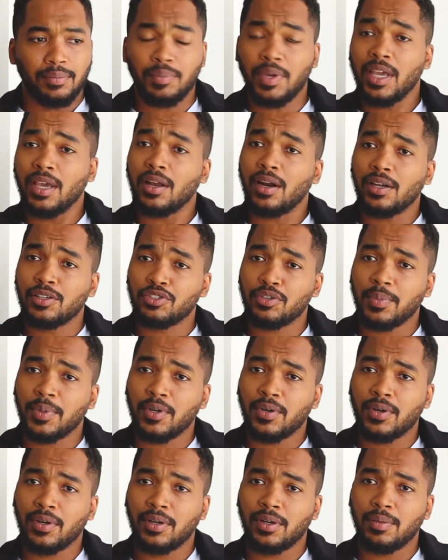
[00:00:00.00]
being an
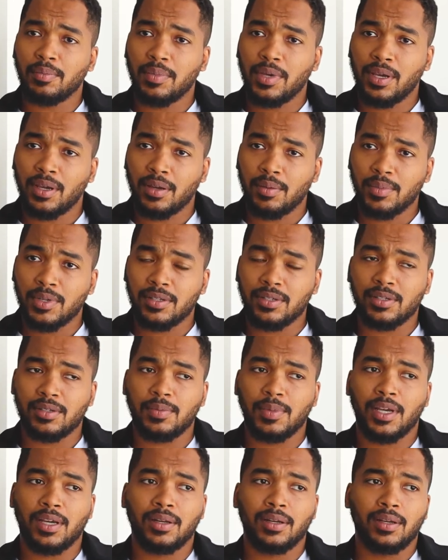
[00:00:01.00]
entrepreneur and being a
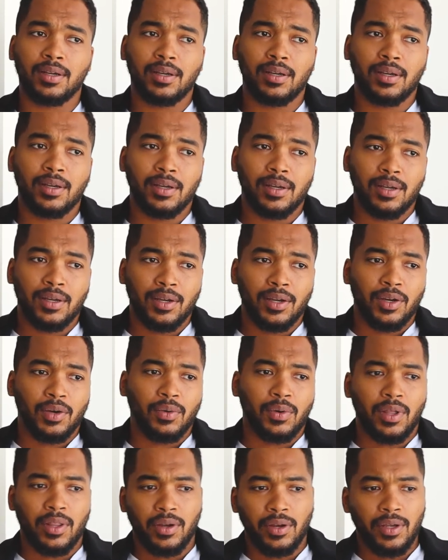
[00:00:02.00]
businessman.
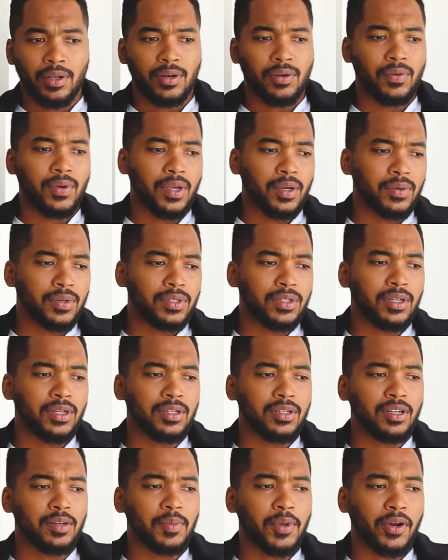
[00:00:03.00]
Whether he knew he was
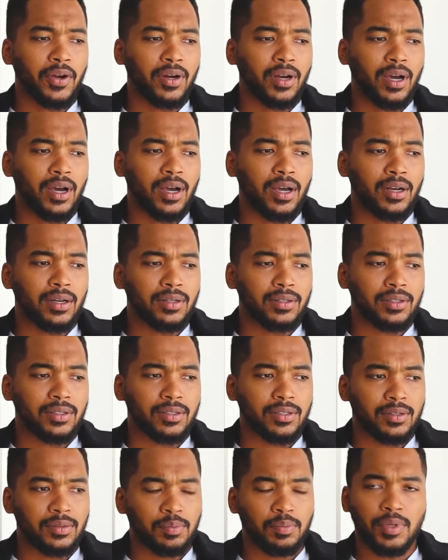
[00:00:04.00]
teaching me or not,
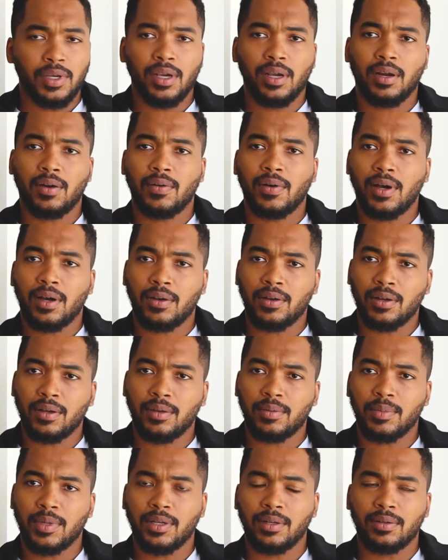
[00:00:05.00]
just being around
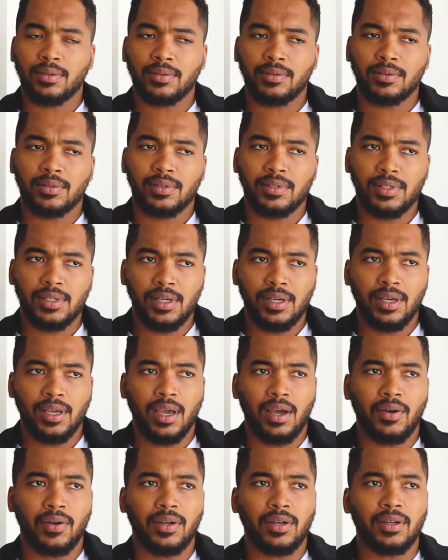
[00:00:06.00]
him and seeing
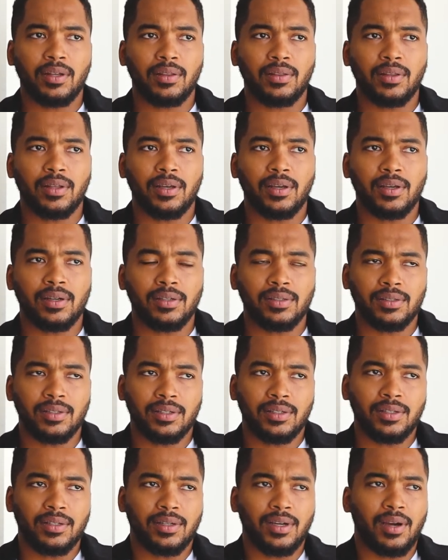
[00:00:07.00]
how he did things.
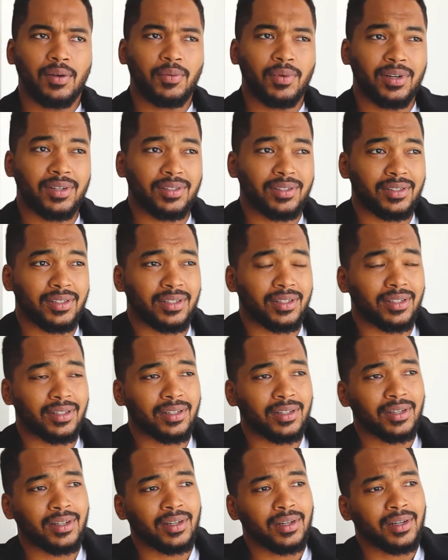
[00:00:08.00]
And I went to
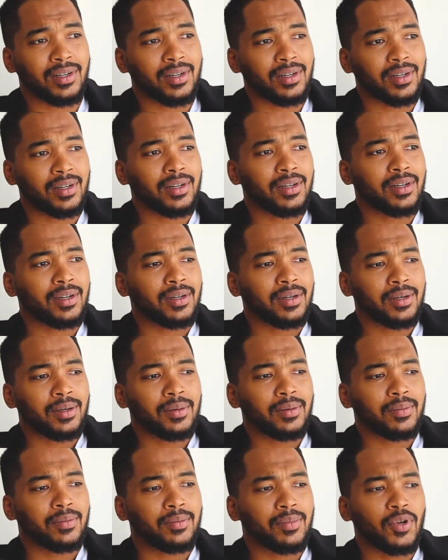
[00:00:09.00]

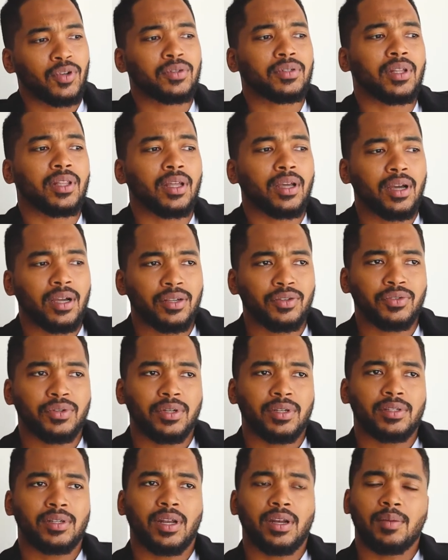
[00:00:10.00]
most of the
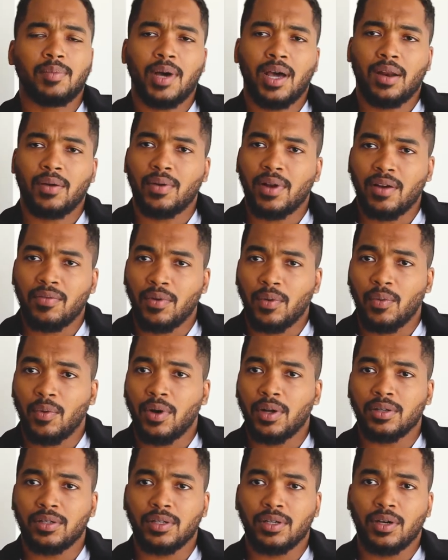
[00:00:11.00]
countries anybody would ever
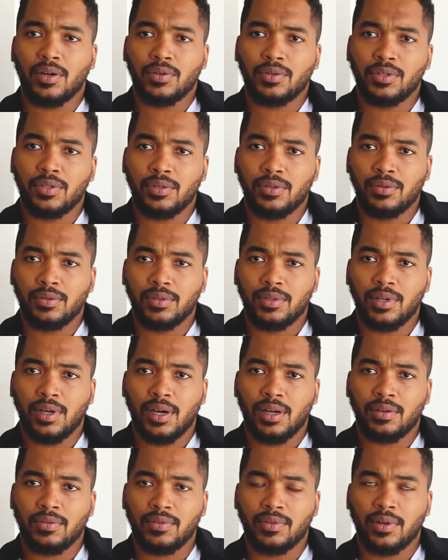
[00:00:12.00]
want to go to,
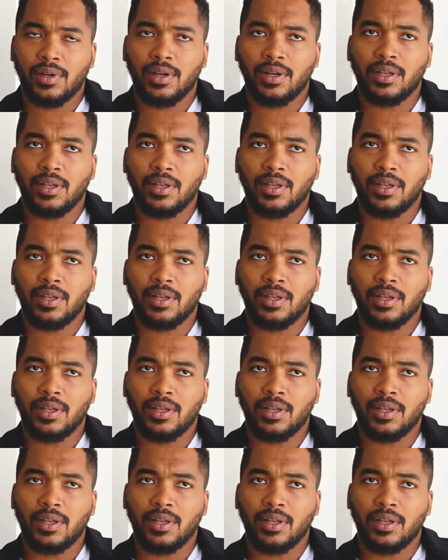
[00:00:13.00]
not for